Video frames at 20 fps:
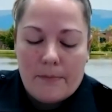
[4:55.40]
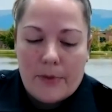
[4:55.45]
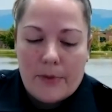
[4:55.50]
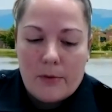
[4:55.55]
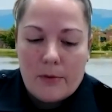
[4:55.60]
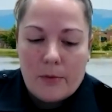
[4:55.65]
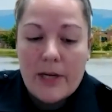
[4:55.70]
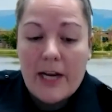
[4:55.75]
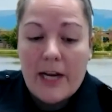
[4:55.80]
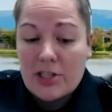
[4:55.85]

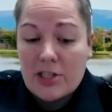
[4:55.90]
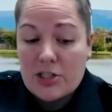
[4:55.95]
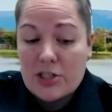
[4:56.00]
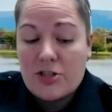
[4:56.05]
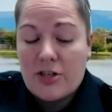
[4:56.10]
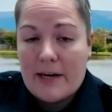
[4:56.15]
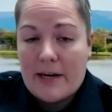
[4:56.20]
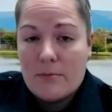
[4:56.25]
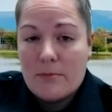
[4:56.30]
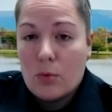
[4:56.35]
We actually
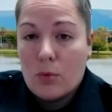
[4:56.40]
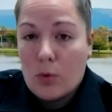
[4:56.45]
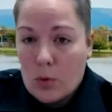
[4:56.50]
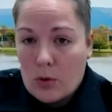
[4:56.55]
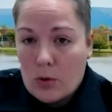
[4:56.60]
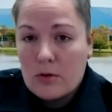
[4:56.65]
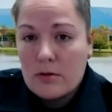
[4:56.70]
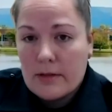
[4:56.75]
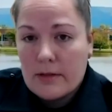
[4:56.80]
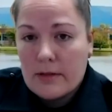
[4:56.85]
train
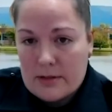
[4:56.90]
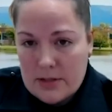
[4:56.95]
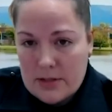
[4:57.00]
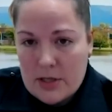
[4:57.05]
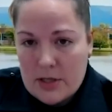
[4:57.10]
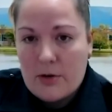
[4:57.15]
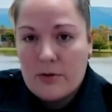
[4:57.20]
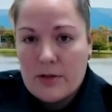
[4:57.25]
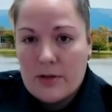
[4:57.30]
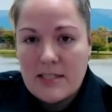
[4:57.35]
more
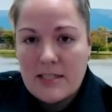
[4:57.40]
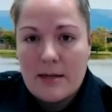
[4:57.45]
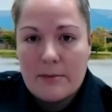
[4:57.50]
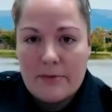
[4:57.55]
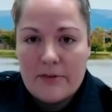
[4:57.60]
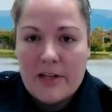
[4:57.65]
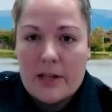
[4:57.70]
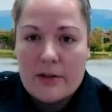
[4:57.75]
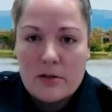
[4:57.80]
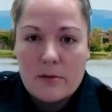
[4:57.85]
so than some of
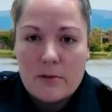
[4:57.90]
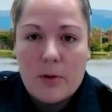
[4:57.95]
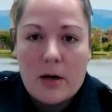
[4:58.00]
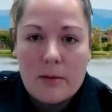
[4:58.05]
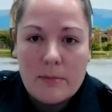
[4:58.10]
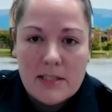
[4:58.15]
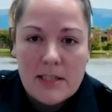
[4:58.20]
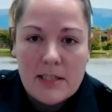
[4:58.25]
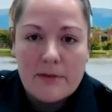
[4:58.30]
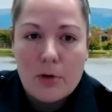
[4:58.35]
the other
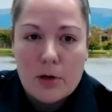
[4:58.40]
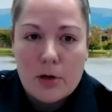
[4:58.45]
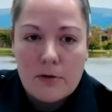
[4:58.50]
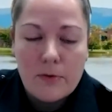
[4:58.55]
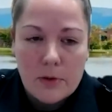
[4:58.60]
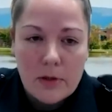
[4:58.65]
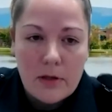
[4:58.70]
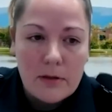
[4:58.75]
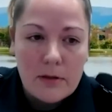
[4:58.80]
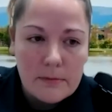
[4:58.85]
departments I've worked
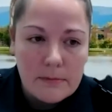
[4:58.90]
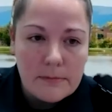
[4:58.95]
for.